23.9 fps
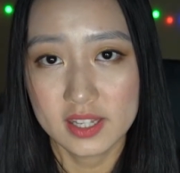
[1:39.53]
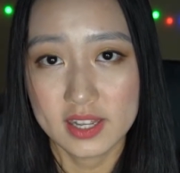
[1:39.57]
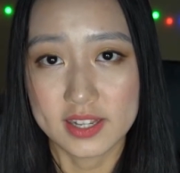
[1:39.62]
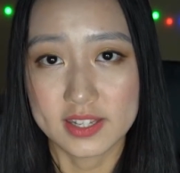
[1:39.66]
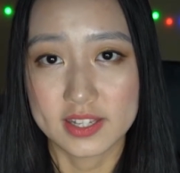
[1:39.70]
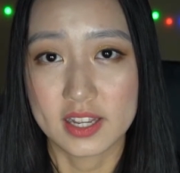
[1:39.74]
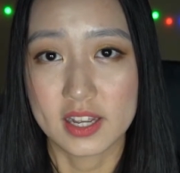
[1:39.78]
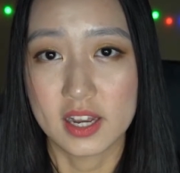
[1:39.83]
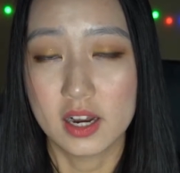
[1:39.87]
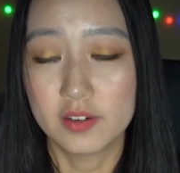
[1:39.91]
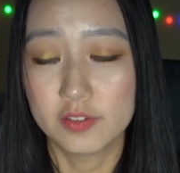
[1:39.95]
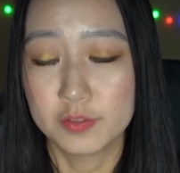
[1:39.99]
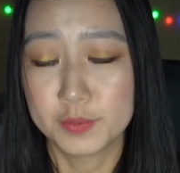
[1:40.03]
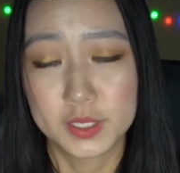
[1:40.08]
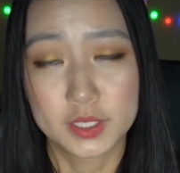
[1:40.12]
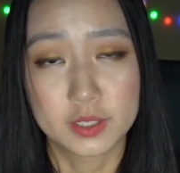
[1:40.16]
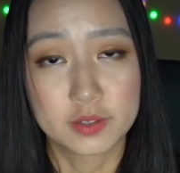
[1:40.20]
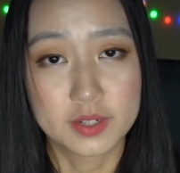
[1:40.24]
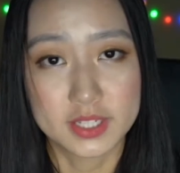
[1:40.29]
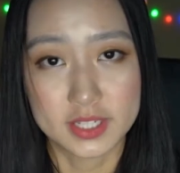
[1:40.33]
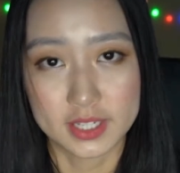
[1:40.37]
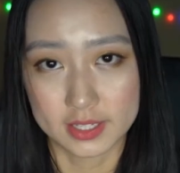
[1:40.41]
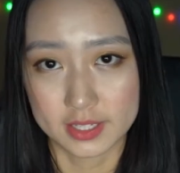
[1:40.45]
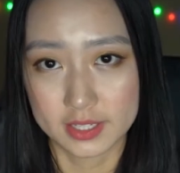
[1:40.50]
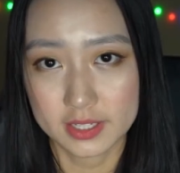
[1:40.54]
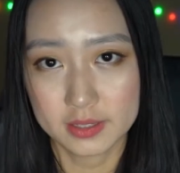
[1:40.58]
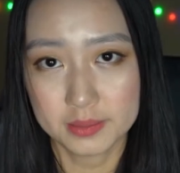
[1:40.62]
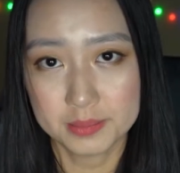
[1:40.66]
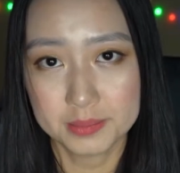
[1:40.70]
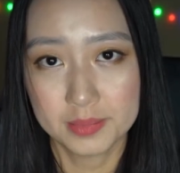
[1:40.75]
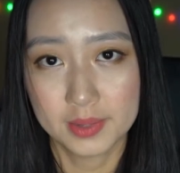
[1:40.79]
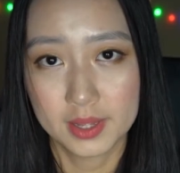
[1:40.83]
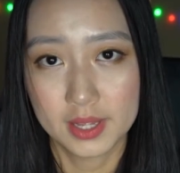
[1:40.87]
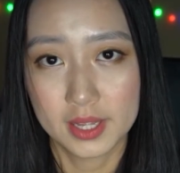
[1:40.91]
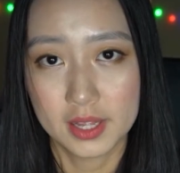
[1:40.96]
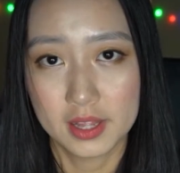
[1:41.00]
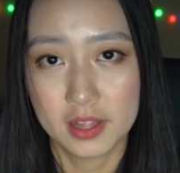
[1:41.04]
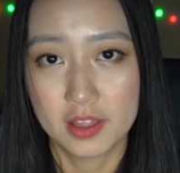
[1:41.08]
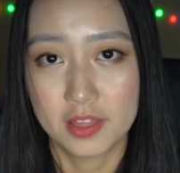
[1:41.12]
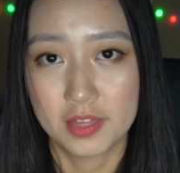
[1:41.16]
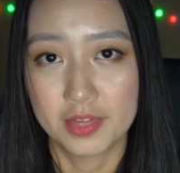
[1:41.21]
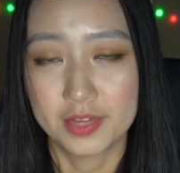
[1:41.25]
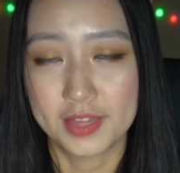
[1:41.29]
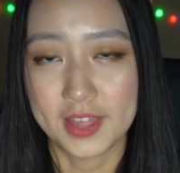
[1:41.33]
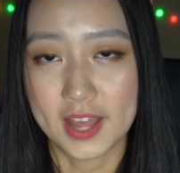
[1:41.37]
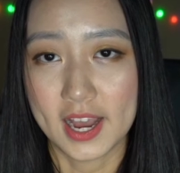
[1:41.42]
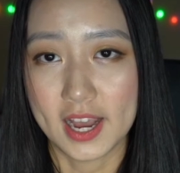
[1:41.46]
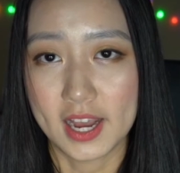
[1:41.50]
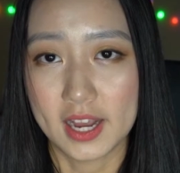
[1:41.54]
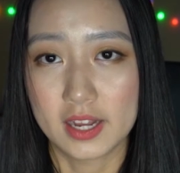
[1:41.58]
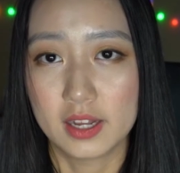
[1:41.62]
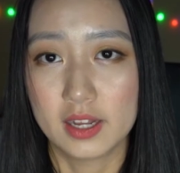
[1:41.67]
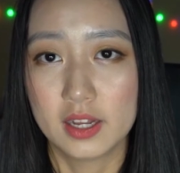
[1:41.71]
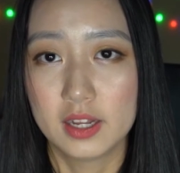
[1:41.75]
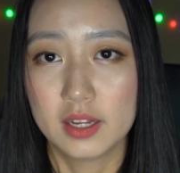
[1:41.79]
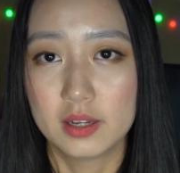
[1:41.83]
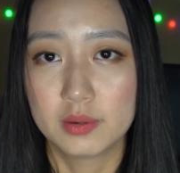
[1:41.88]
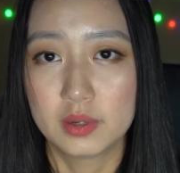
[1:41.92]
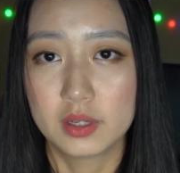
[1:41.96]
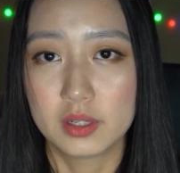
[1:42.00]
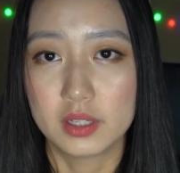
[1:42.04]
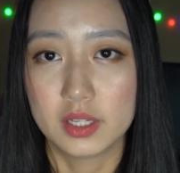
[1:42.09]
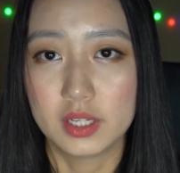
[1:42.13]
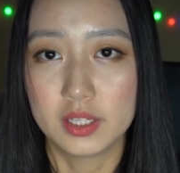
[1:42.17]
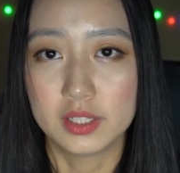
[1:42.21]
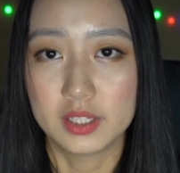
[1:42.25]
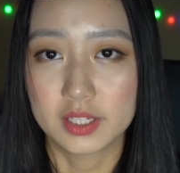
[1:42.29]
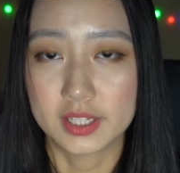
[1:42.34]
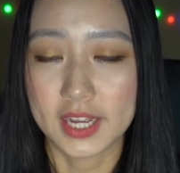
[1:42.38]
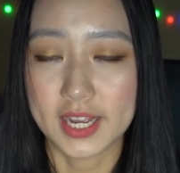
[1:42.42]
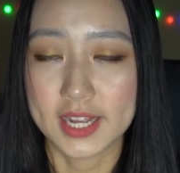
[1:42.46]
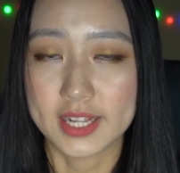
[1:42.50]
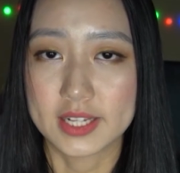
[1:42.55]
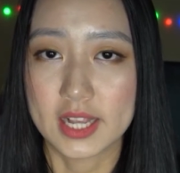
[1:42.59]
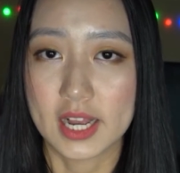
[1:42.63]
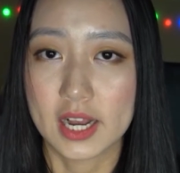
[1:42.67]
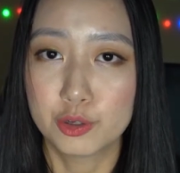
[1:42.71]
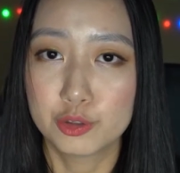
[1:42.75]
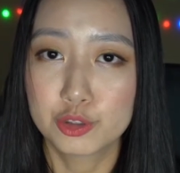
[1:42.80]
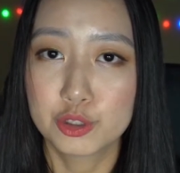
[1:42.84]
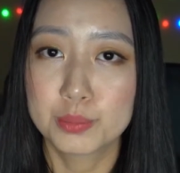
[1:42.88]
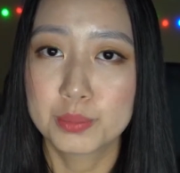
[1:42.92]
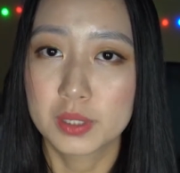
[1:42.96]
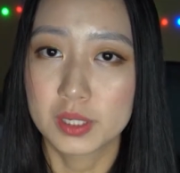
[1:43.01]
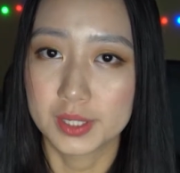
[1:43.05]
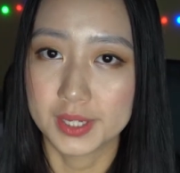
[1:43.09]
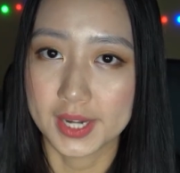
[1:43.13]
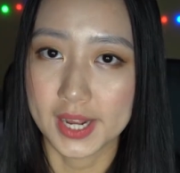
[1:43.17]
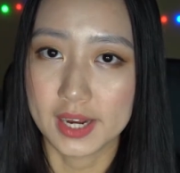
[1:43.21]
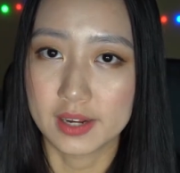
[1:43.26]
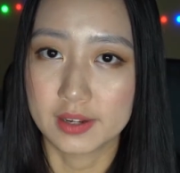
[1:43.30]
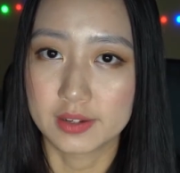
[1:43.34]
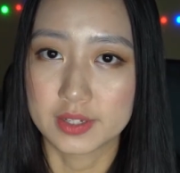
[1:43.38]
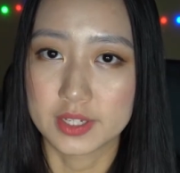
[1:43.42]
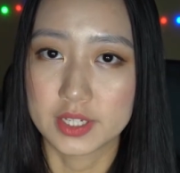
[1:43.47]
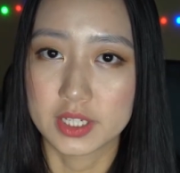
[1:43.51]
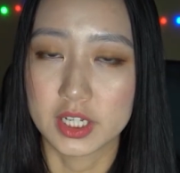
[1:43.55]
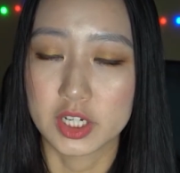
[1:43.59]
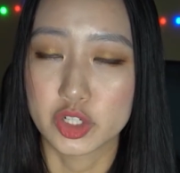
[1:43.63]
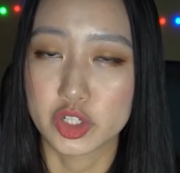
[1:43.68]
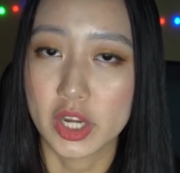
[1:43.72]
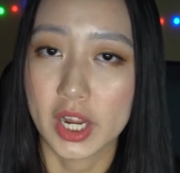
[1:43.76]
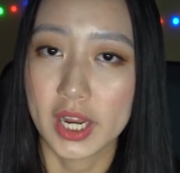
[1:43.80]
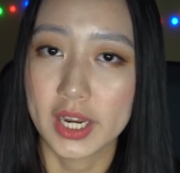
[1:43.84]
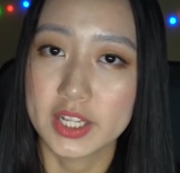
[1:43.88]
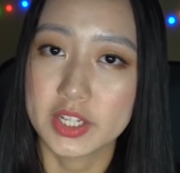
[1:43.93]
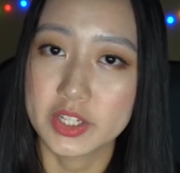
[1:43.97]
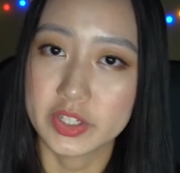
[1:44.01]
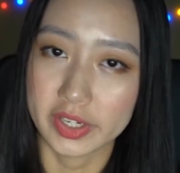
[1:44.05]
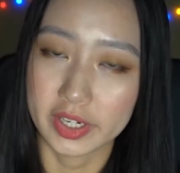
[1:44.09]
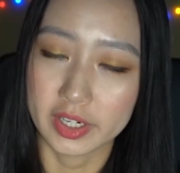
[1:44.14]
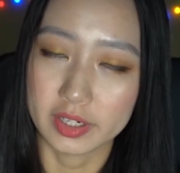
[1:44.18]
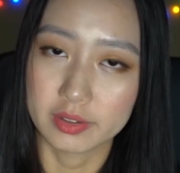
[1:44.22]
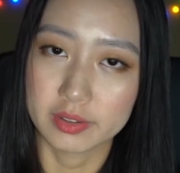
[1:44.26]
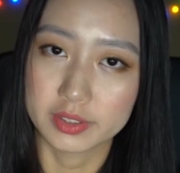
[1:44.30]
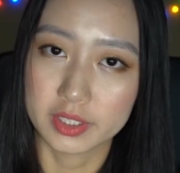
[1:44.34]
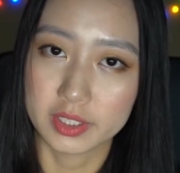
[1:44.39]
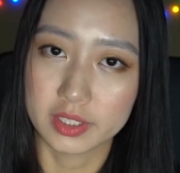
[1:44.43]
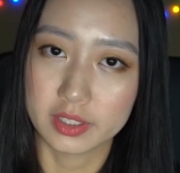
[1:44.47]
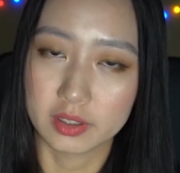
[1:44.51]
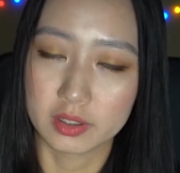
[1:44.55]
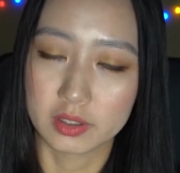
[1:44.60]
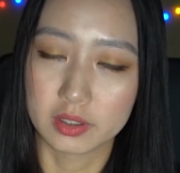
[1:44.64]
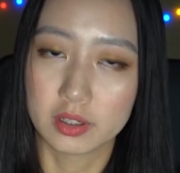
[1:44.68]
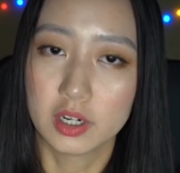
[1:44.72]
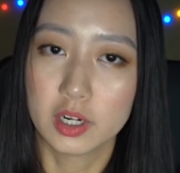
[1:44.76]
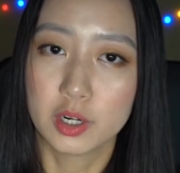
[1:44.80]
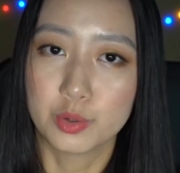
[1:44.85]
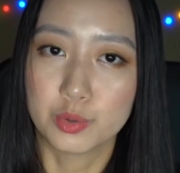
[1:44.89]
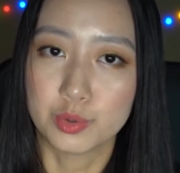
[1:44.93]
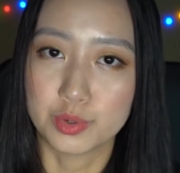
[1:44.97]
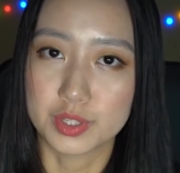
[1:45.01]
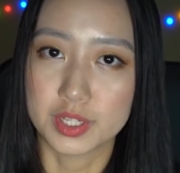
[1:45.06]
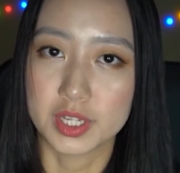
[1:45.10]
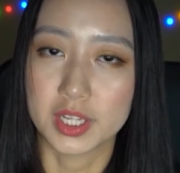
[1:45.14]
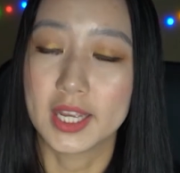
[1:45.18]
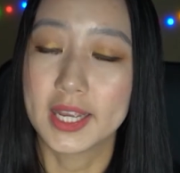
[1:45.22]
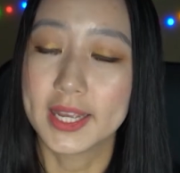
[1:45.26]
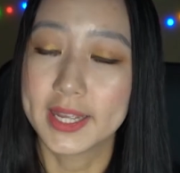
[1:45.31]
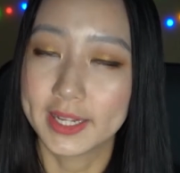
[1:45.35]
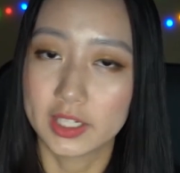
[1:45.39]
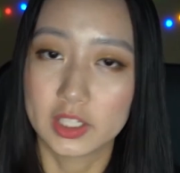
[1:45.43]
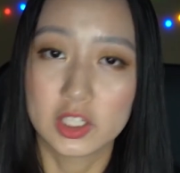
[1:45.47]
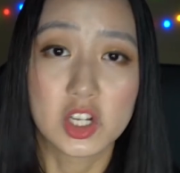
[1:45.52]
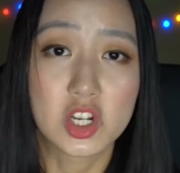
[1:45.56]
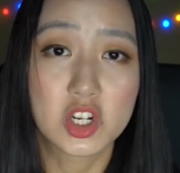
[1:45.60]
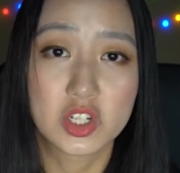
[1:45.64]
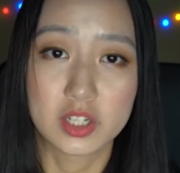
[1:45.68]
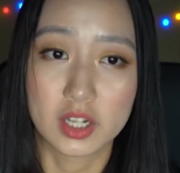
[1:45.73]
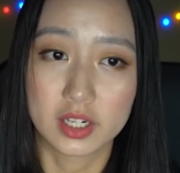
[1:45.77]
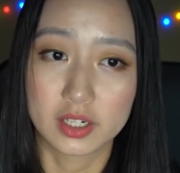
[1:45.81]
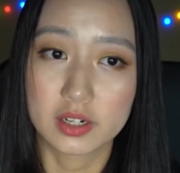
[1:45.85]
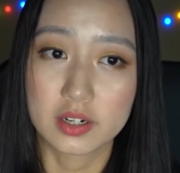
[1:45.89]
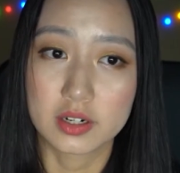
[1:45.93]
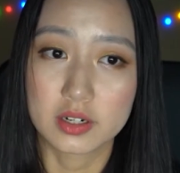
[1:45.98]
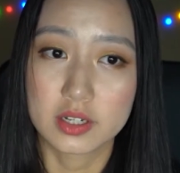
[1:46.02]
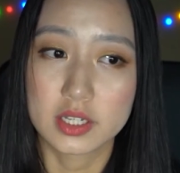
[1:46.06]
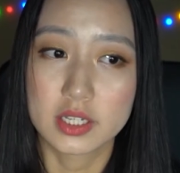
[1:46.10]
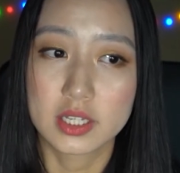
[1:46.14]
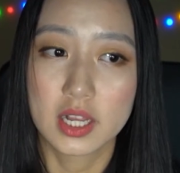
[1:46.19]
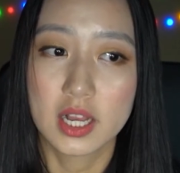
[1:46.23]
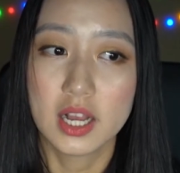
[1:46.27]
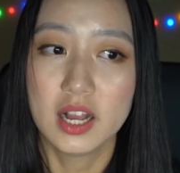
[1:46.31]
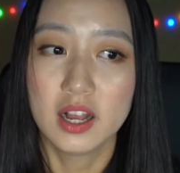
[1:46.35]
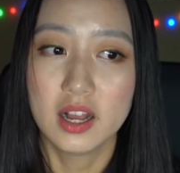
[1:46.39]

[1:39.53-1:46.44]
is an alphabetical system that indicates how to pronounce a Chinese character using English letters.